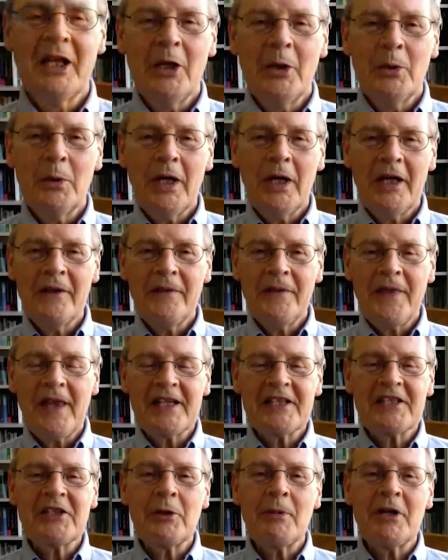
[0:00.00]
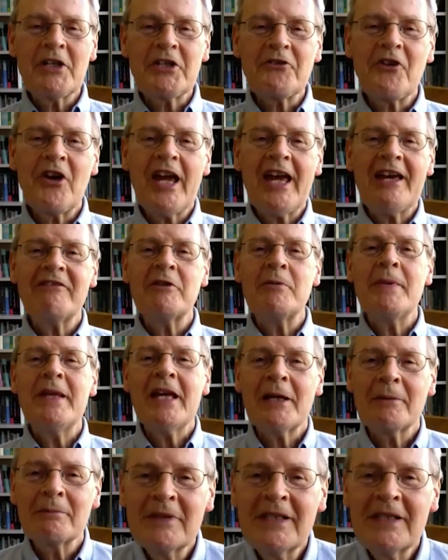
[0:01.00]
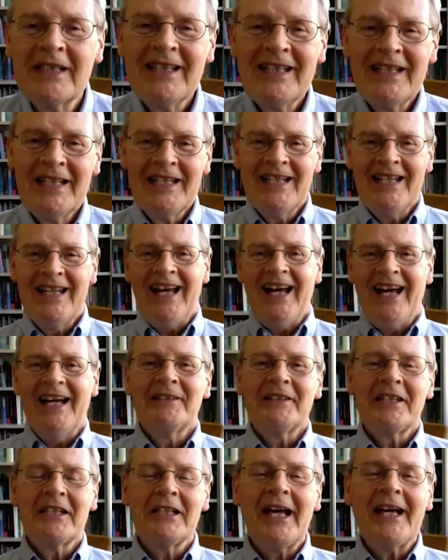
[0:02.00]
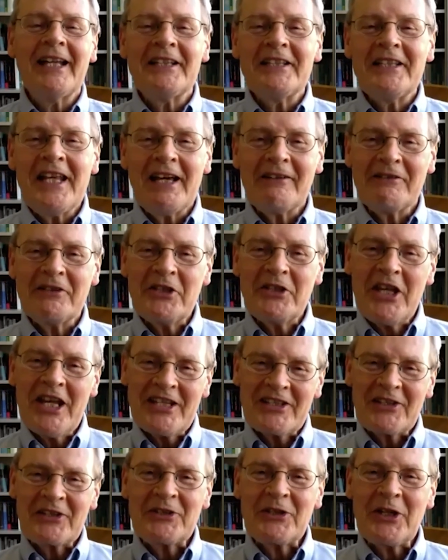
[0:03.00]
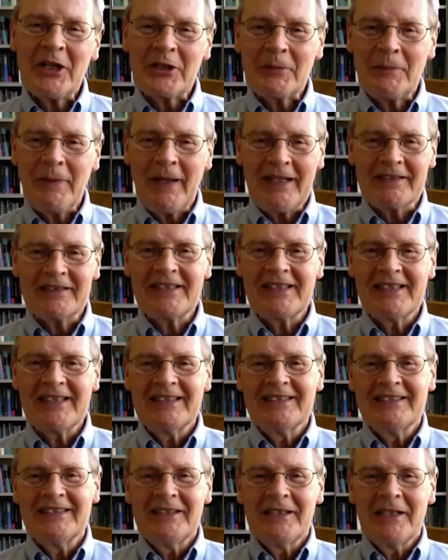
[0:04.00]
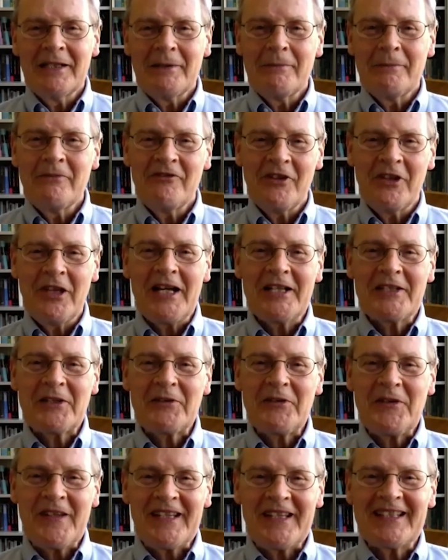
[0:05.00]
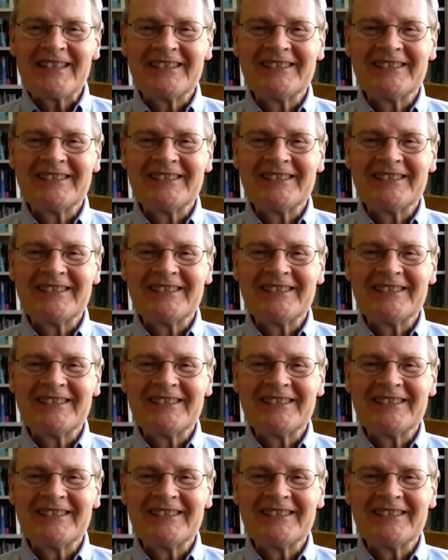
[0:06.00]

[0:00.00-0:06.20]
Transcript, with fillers: Well, thanks so much for having me. I'm delighted to have a chance to talk about philosophy.